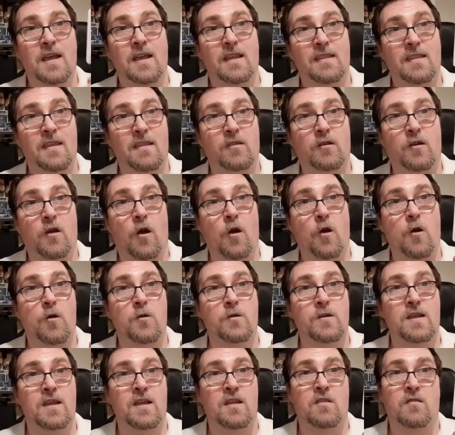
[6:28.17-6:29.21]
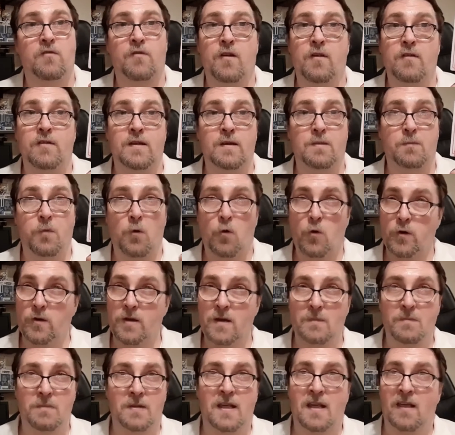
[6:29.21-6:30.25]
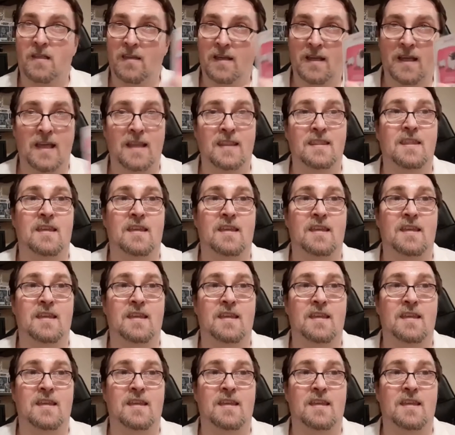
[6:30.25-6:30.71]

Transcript: This card is very important because, again,